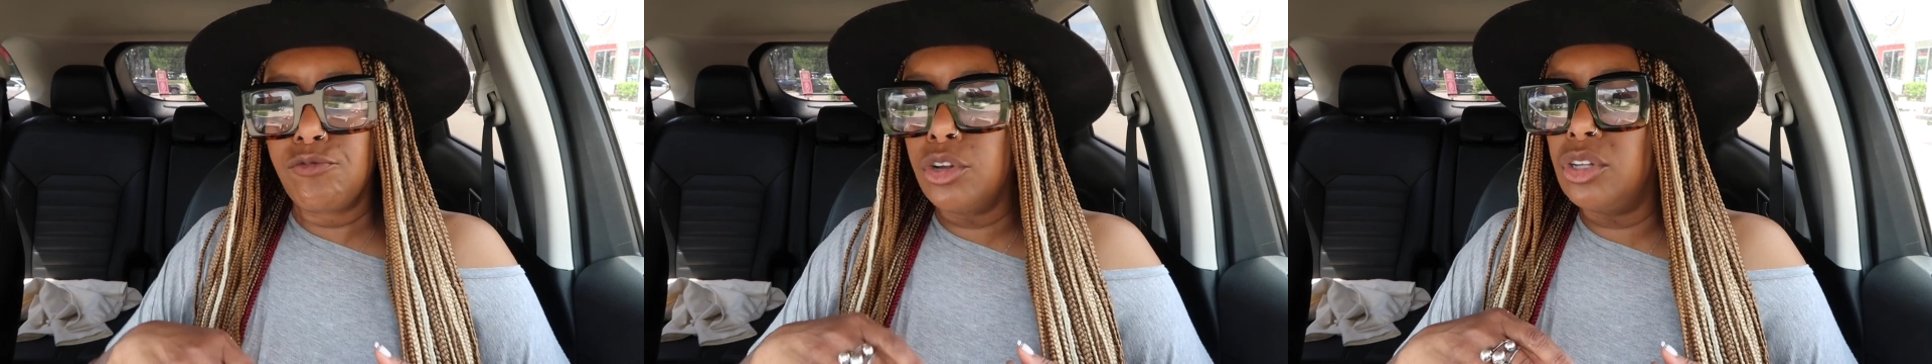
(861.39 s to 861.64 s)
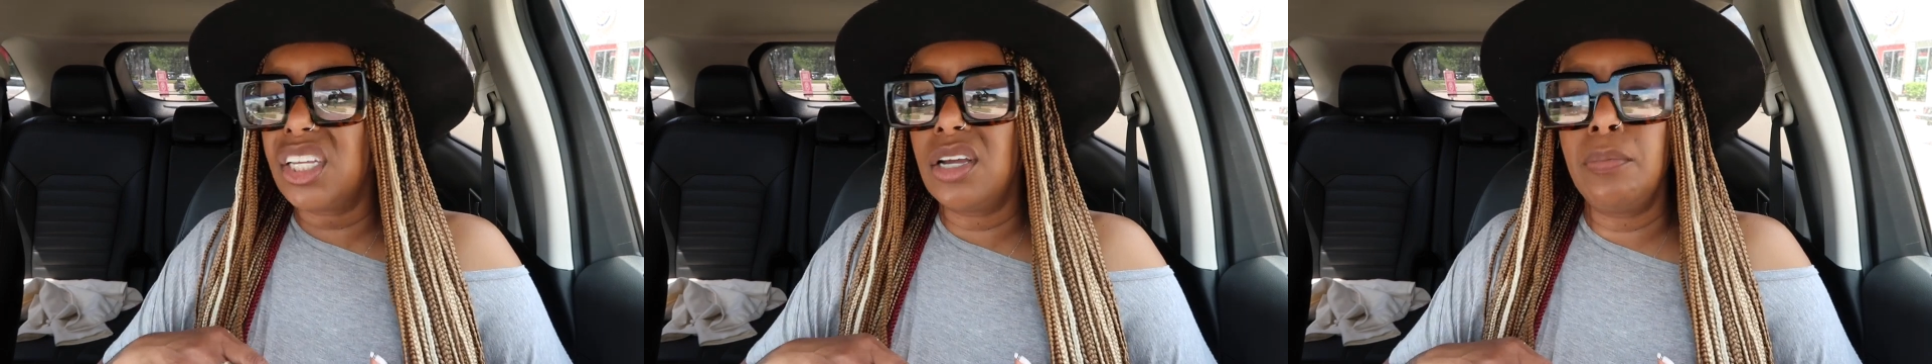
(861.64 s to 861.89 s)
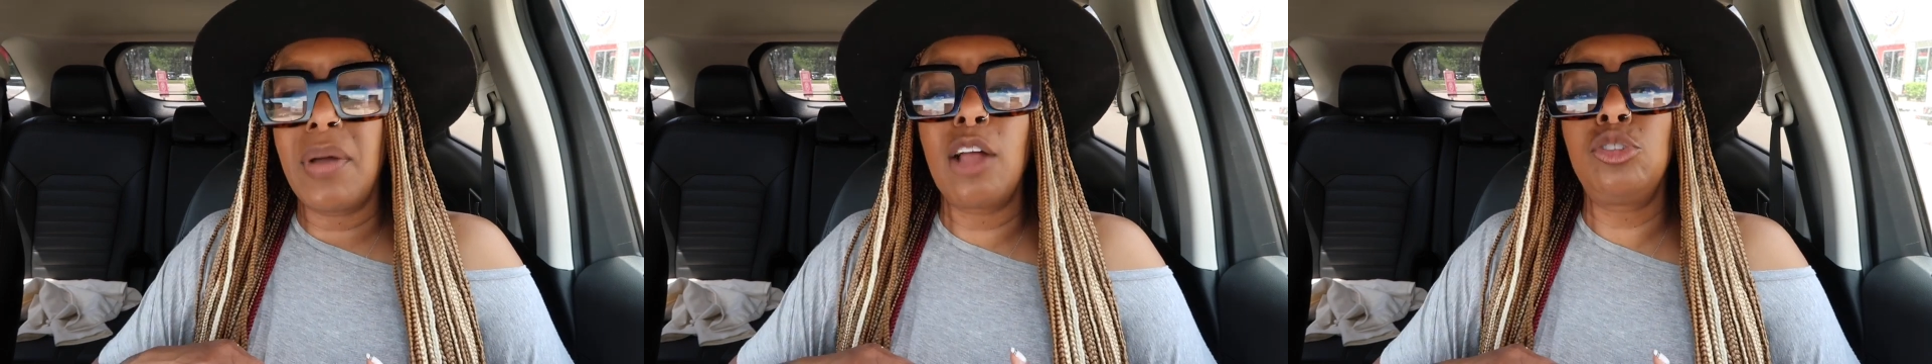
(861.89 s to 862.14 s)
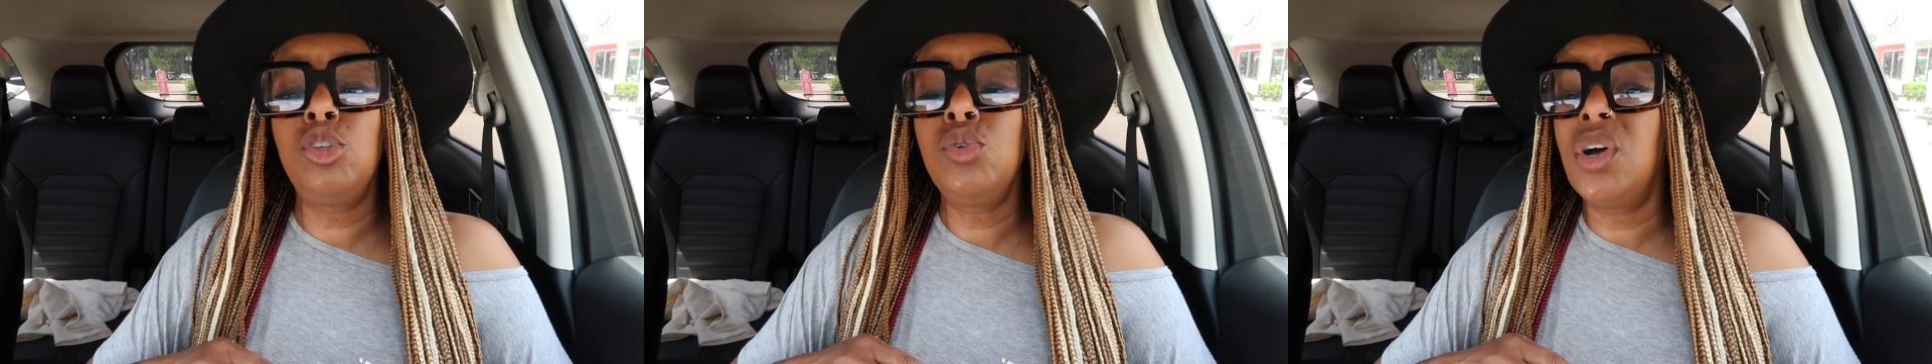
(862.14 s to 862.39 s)
Realtor
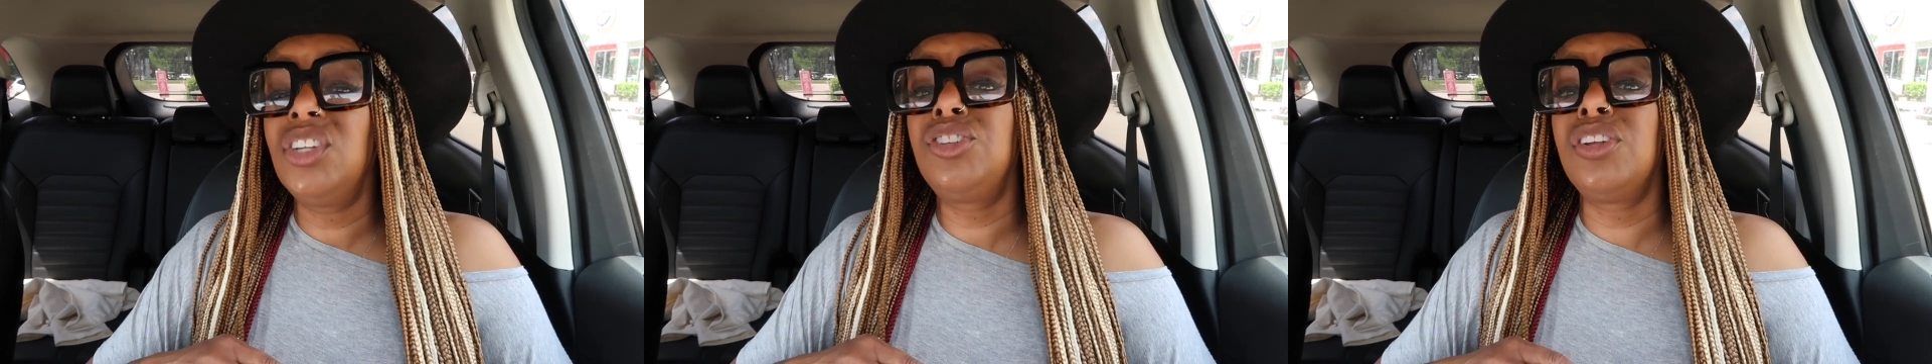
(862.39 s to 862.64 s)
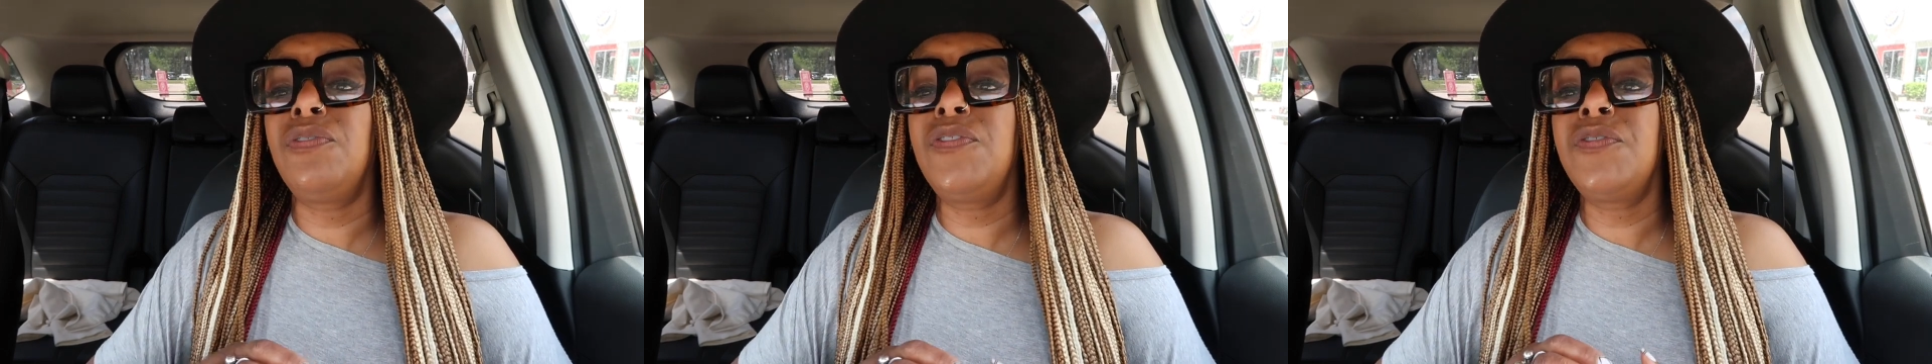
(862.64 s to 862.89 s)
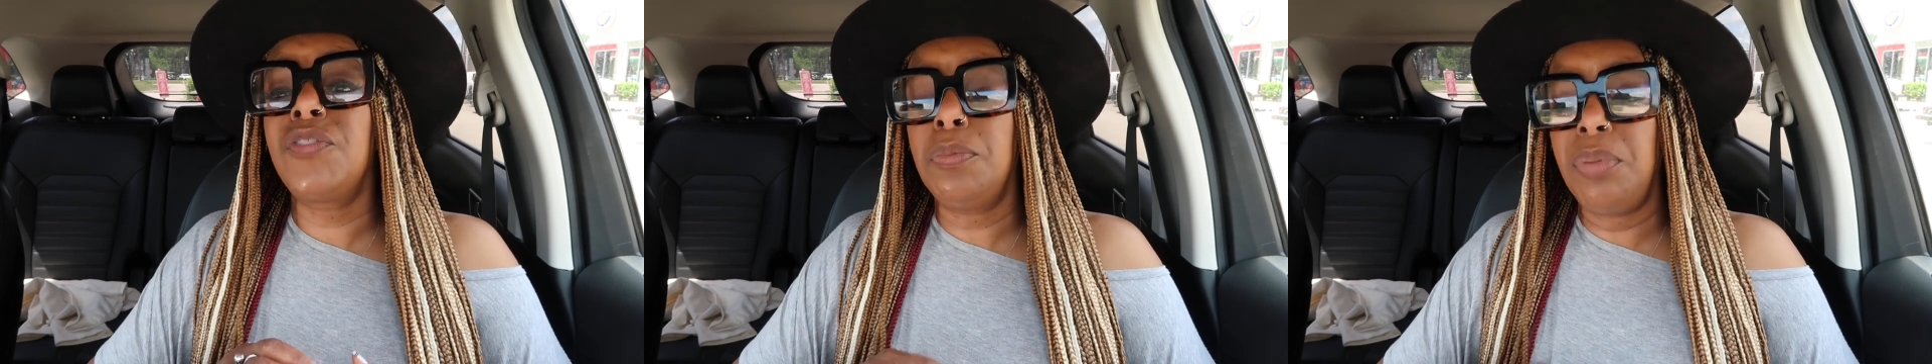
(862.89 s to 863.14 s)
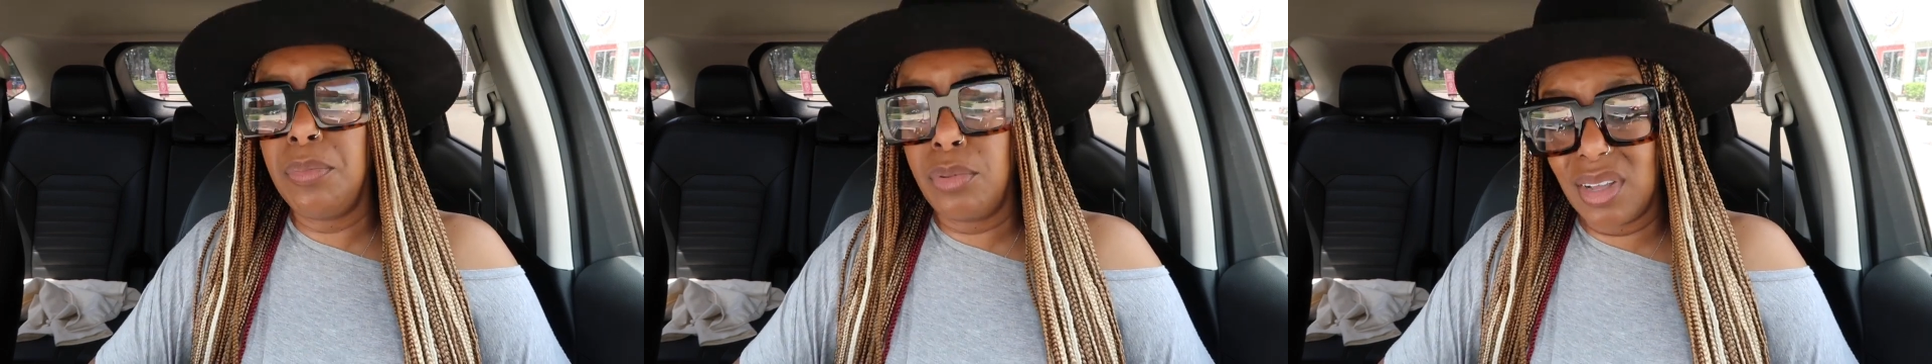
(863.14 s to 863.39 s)
about
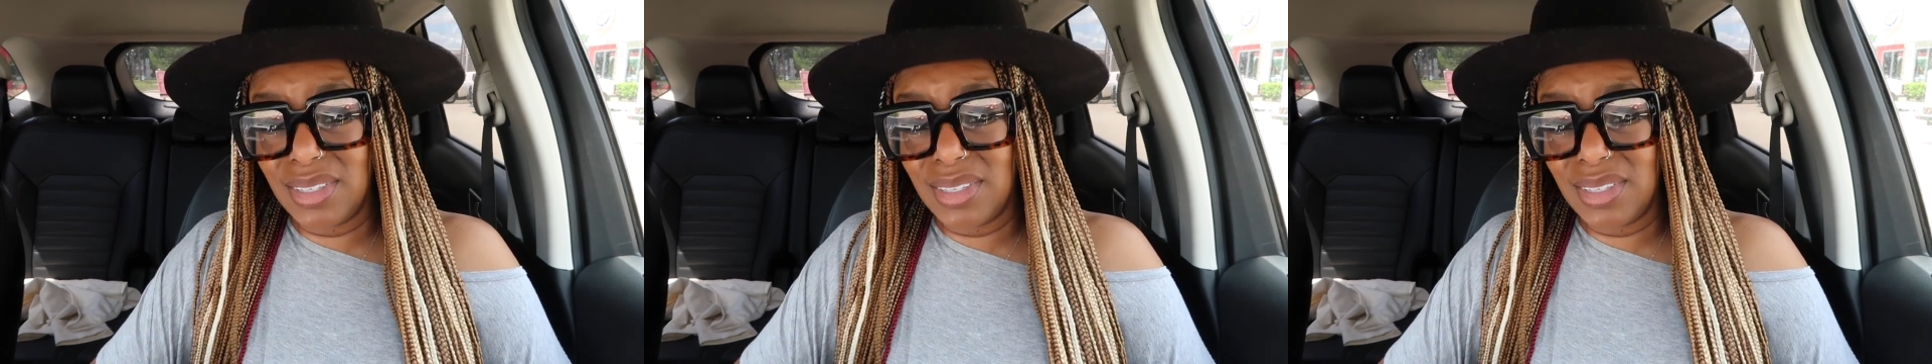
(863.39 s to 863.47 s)
250 people